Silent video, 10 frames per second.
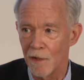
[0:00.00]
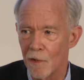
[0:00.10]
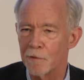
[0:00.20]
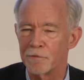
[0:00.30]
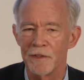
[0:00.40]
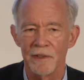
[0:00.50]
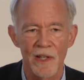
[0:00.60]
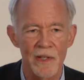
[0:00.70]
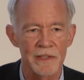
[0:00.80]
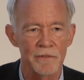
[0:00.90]
an awful
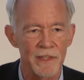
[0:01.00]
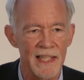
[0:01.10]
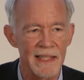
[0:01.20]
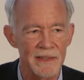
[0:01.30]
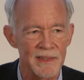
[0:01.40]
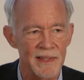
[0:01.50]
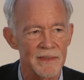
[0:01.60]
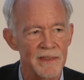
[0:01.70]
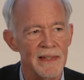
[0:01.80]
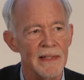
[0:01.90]
lot of
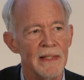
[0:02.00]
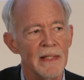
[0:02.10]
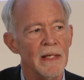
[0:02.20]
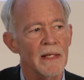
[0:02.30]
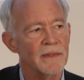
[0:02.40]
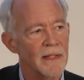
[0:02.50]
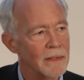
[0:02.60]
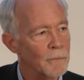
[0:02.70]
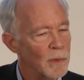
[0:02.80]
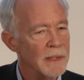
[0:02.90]
cases,
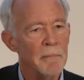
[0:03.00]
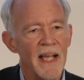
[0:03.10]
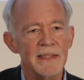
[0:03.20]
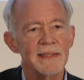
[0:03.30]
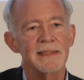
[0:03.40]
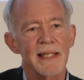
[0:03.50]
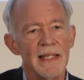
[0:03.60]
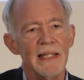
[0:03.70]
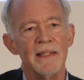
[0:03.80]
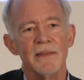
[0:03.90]
that we might
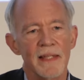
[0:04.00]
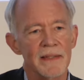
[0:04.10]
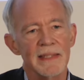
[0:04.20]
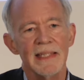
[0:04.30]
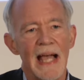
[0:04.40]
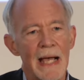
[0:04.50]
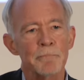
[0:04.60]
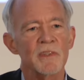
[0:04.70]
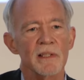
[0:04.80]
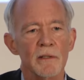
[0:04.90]
say that the
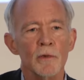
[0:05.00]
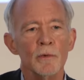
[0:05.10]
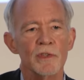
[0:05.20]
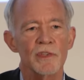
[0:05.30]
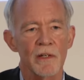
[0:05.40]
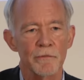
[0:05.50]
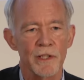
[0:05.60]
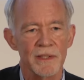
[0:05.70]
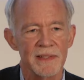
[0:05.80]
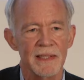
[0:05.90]
absolute
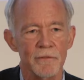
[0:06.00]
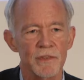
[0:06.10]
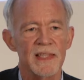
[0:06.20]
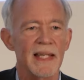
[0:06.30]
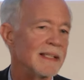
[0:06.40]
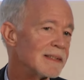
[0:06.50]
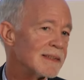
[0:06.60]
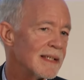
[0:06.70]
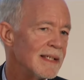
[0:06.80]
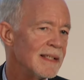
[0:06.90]
sovereignty of
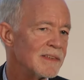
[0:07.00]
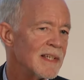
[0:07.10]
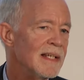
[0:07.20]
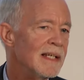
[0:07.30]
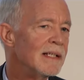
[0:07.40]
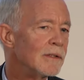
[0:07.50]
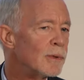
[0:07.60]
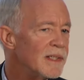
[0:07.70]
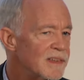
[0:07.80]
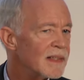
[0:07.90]
states is
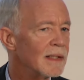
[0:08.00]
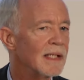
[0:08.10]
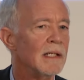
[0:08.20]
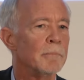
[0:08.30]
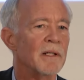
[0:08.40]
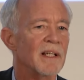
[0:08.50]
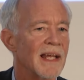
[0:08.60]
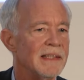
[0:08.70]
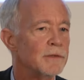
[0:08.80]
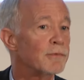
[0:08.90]
increasingly a
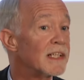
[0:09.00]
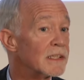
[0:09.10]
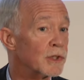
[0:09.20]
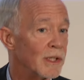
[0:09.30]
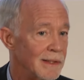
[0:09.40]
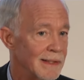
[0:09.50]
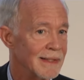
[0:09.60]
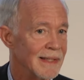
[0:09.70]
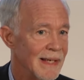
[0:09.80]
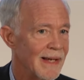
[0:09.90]
polite fiction
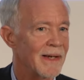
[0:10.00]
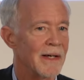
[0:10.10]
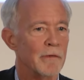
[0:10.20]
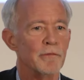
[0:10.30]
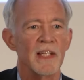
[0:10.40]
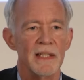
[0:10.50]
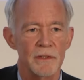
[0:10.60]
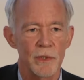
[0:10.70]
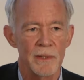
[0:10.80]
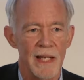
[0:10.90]
of
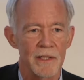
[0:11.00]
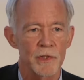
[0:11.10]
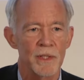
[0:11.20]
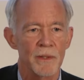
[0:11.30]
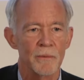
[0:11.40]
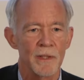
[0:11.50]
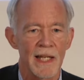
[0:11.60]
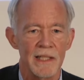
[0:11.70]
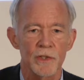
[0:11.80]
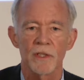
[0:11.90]
international
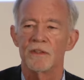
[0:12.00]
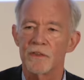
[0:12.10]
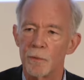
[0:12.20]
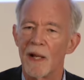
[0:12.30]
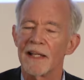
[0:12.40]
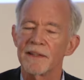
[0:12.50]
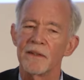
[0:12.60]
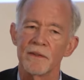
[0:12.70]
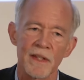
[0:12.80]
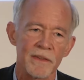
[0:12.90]
relations
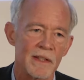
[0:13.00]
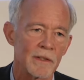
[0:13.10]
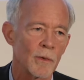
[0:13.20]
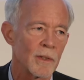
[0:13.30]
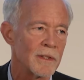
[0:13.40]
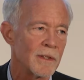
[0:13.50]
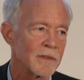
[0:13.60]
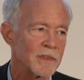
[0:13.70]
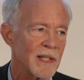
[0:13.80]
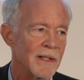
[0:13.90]
rather than the
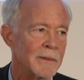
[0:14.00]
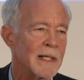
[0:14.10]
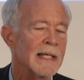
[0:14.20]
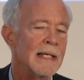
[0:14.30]
cornerstone.